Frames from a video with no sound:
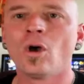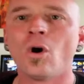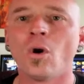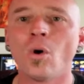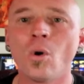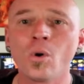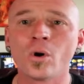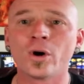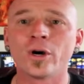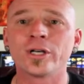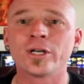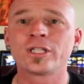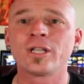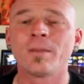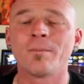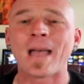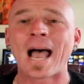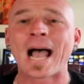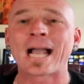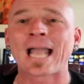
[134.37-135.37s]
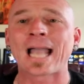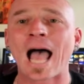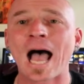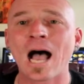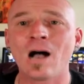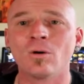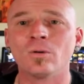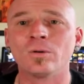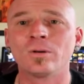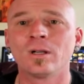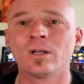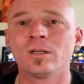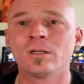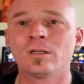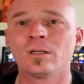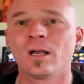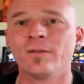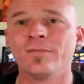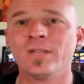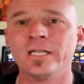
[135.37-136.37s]
or to back out
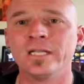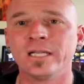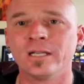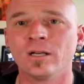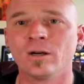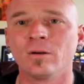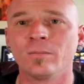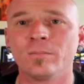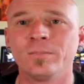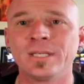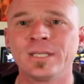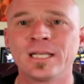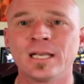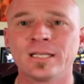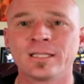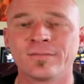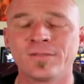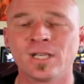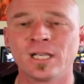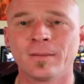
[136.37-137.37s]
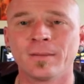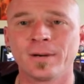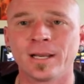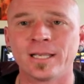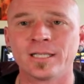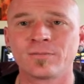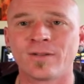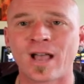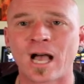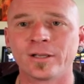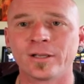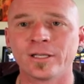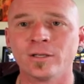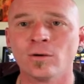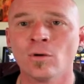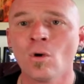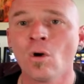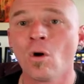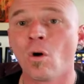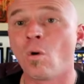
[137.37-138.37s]
of the deal because of the appraised
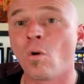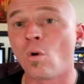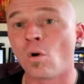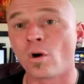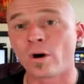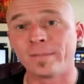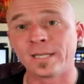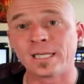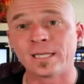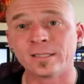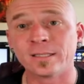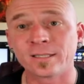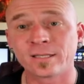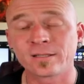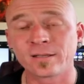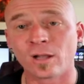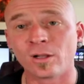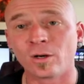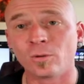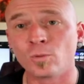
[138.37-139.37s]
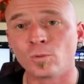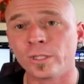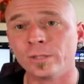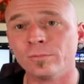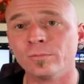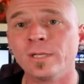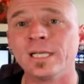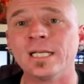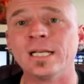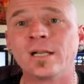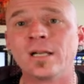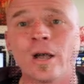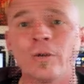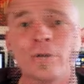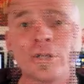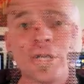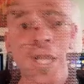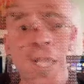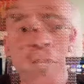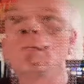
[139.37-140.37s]
value or because the seller wouldn't
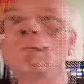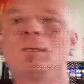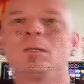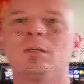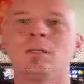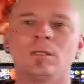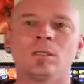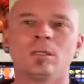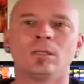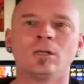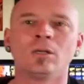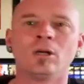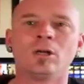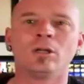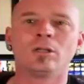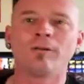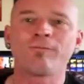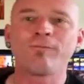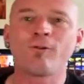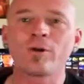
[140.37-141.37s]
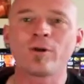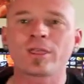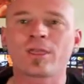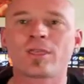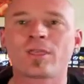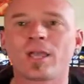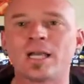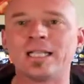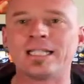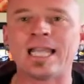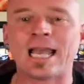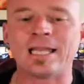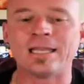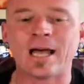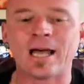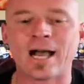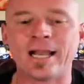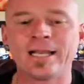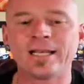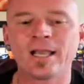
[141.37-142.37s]
renegotiate with you. The 4th
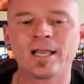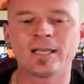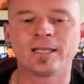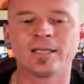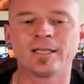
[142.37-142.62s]
deadline